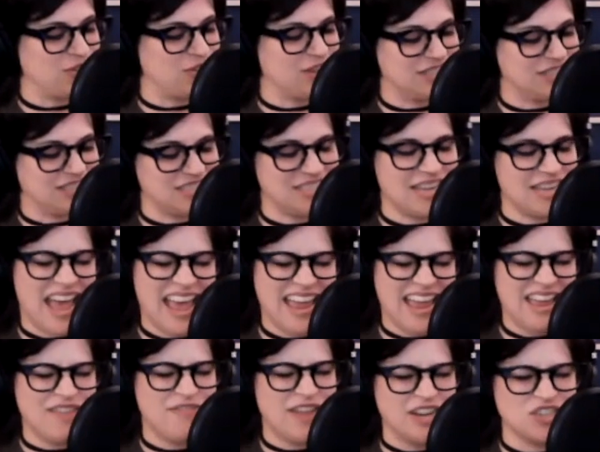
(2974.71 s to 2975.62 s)
because
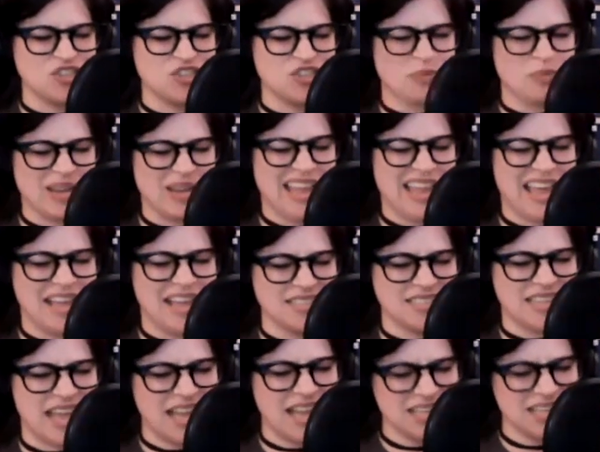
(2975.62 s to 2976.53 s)
I eventually
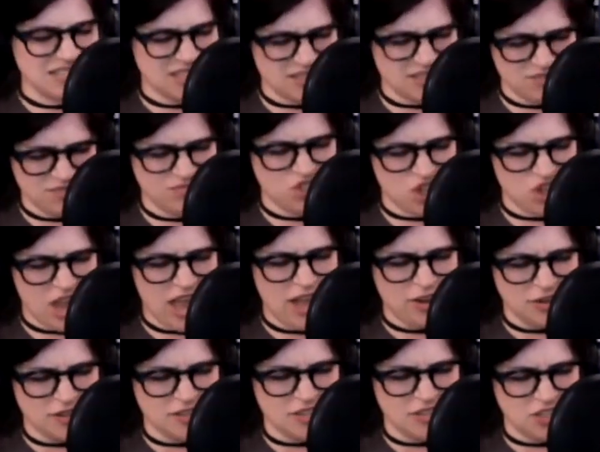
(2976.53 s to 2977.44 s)
realized, as the
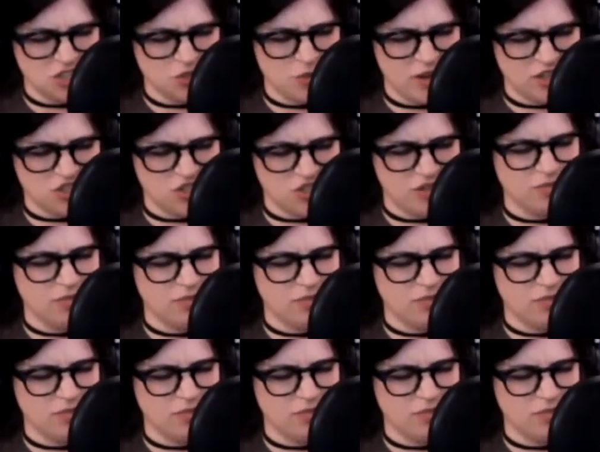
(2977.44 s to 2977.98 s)
child in the situation,